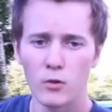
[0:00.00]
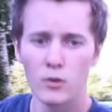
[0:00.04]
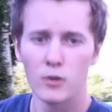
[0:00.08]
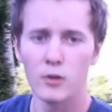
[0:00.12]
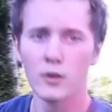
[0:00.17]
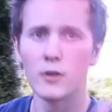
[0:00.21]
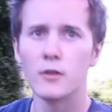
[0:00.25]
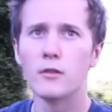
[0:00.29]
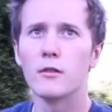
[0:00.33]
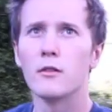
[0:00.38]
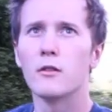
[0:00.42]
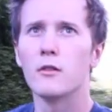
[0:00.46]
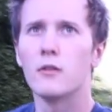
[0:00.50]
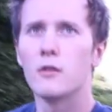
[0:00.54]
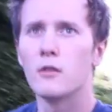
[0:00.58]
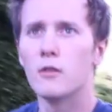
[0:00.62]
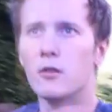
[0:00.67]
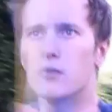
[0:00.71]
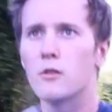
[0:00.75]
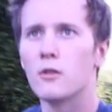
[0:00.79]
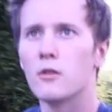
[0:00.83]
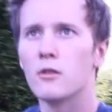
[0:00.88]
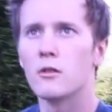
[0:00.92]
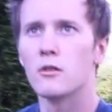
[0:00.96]

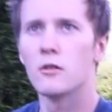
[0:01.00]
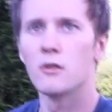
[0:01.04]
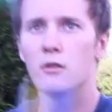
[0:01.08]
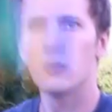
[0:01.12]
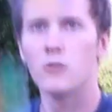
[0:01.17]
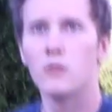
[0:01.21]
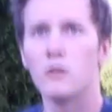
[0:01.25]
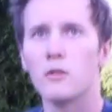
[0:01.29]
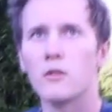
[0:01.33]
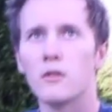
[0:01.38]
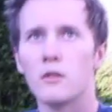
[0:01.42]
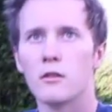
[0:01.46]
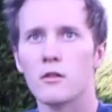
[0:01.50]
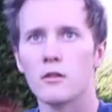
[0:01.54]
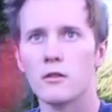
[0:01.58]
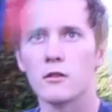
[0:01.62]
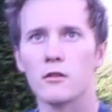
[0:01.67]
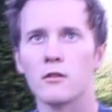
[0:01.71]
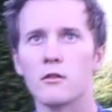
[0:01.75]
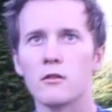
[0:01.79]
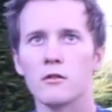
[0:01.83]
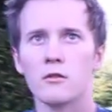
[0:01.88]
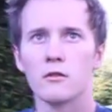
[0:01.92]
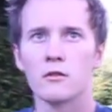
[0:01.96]

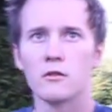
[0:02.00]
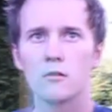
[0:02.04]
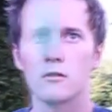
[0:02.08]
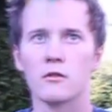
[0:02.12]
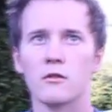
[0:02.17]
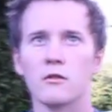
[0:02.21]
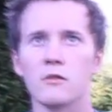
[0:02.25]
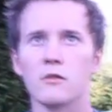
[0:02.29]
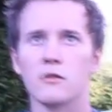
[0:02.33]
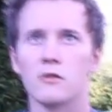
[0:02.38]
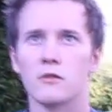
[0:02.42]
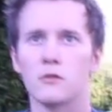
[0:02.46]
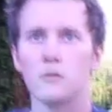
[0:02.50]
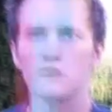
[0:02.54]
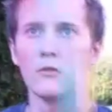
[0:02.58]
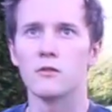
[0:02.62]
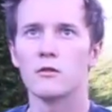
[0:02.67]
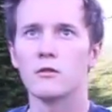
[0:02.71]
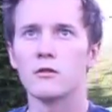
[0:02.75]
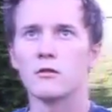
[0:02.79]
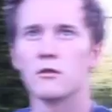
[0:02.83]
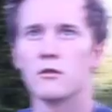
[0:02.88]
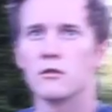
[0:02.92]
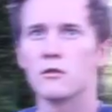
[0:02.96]

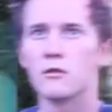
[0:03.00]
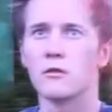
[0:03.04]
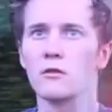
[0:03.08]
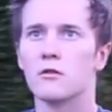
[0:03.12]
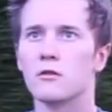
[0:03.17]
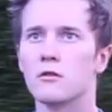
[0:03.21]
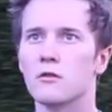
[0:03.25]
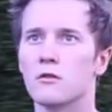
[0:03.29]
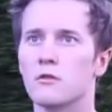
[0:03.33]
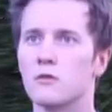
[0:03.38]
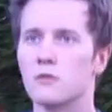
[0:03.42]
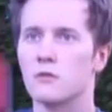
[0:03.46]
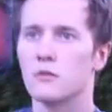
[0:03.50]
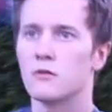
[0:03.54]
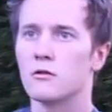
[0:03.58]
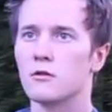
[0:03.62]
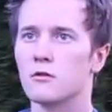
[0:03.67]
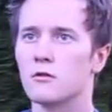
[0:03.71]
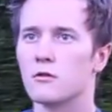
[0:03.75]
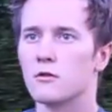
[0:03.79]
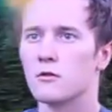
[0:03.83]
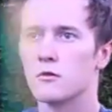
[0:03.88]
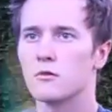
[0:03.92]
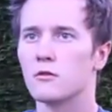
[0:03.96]

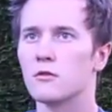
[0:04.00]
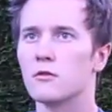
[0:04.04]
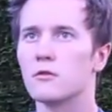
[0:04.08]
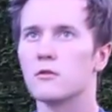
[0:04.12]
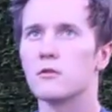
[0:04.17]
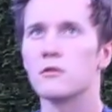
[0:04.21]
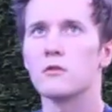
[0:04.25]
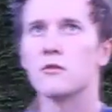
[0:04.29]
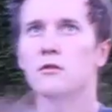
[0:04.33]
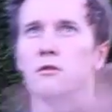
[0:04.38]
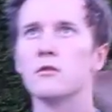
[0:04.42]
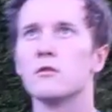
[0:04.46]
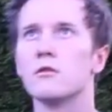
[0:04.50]
(no one is talking)